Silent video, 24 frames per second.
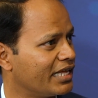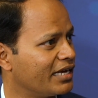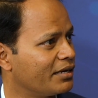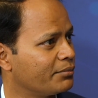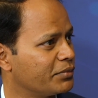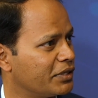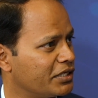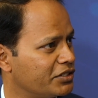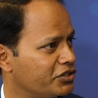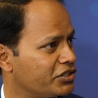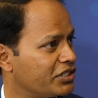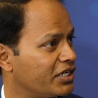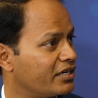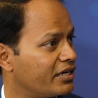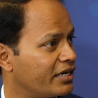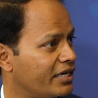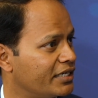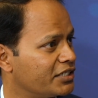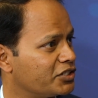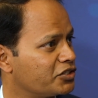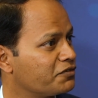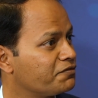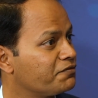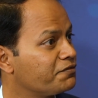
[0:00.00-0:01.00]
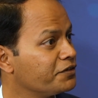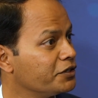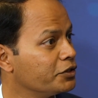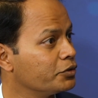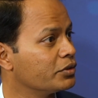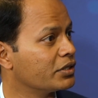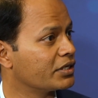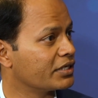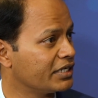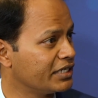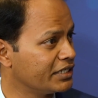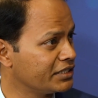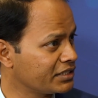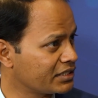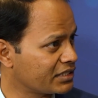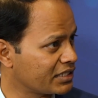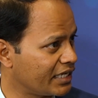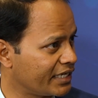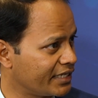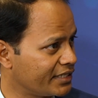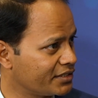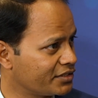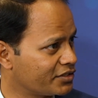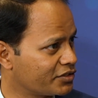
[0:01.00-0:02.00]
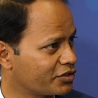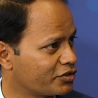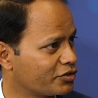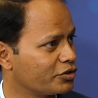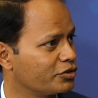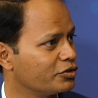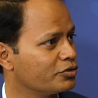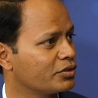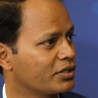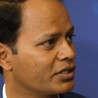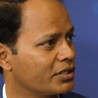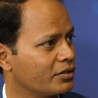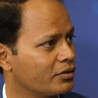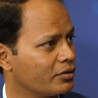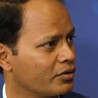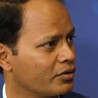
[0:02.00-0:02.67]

them and generates fewer insights. So mm -hmm. you can mm-hmm.